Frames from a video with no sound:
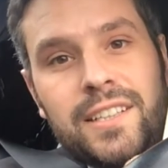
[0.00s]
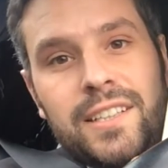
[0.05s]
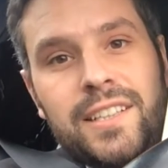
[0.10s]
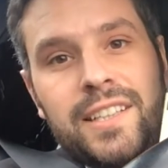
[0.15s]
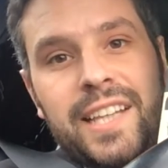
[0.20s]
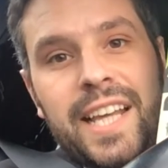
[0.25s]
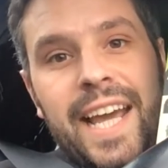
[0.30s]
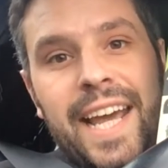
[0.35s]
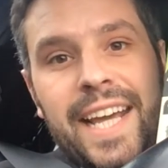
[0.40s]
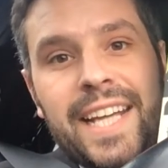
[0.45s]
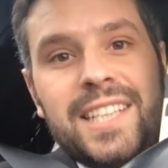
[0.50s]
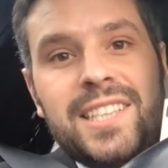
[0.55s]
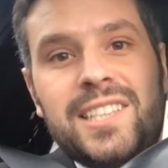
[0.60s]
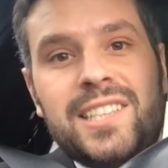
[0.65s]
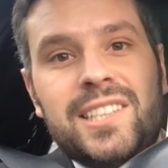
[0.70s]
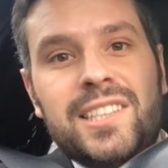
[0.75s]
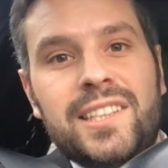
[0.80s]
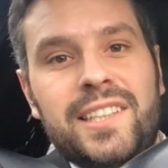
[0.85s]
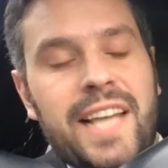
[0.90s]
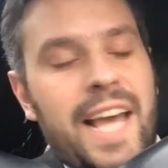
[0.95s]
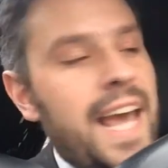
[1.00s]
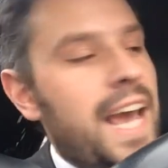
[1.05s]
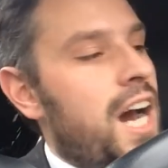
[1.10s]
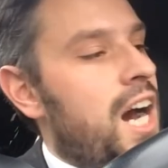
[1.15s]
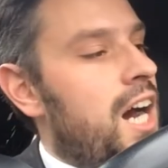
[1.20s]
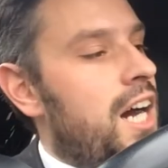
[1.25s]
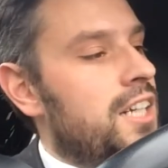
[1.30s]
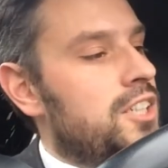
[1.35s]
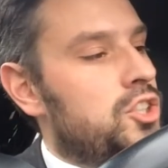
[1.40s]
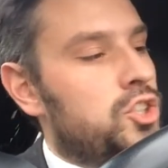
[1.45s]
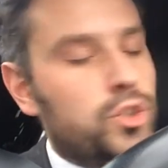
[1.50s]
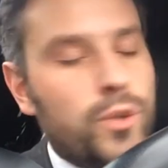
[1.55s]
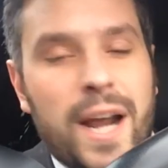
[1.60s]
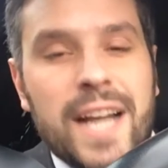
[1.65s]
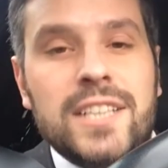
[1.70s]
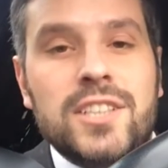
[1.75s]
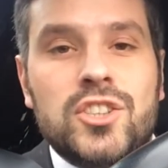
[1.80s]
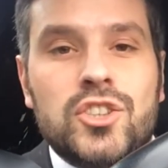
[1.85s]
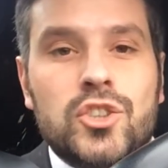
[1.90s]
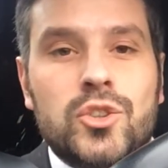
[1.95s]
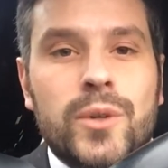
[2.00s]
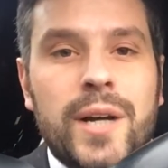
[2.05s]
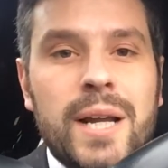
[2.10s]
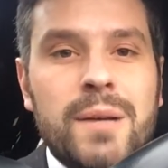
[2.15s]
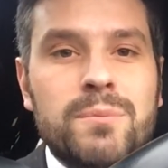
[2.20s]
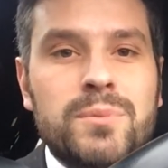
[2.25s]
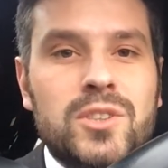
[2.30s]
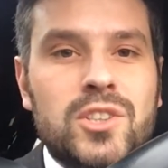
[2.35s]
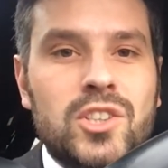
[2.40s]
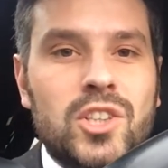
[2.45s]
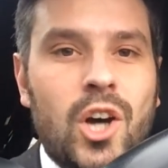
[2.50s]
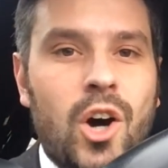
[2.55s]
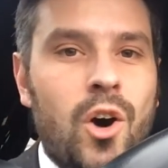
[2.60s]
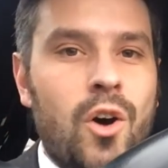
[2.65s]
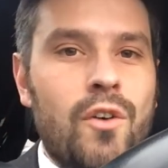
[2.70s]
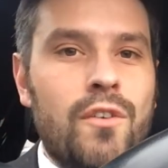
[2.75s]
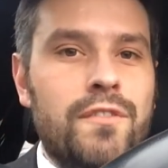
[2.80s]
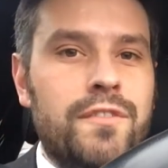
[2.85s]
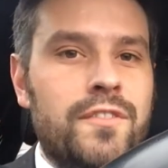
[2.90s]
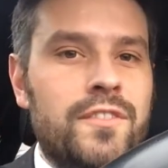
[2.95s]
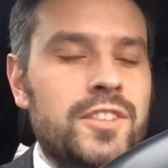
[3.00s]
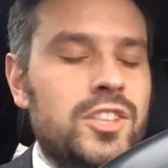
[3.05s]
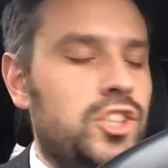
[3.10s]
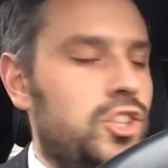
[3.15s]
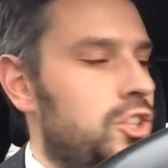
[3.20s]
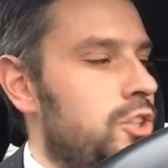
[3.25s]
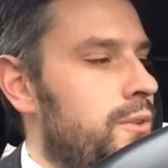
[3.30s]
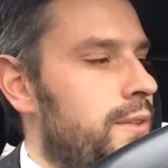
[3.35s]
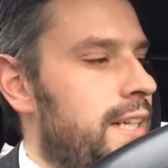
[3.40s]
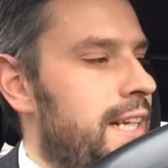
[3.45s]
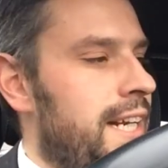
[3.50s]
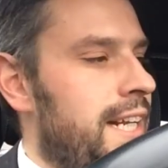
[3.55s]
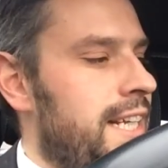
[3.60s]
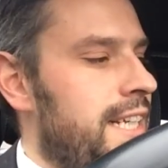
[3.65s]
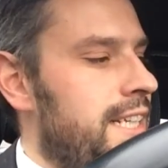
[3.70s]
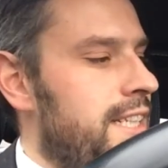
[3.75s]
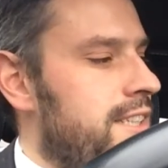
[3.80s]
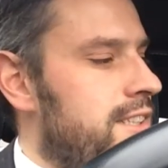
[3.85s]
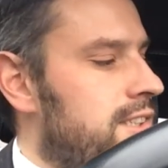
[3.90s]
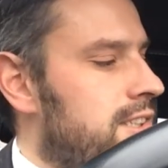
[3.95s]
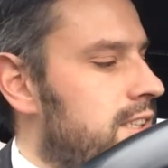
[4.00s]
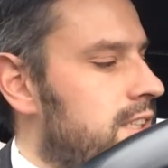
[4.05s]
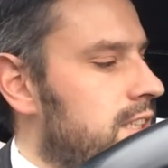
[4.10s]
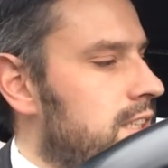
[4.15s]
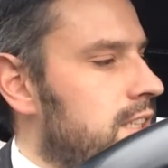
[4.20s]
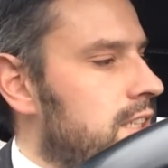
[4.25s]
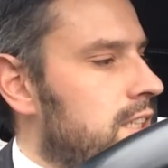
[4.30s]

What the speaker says: there are transcripts of Stewart Lee's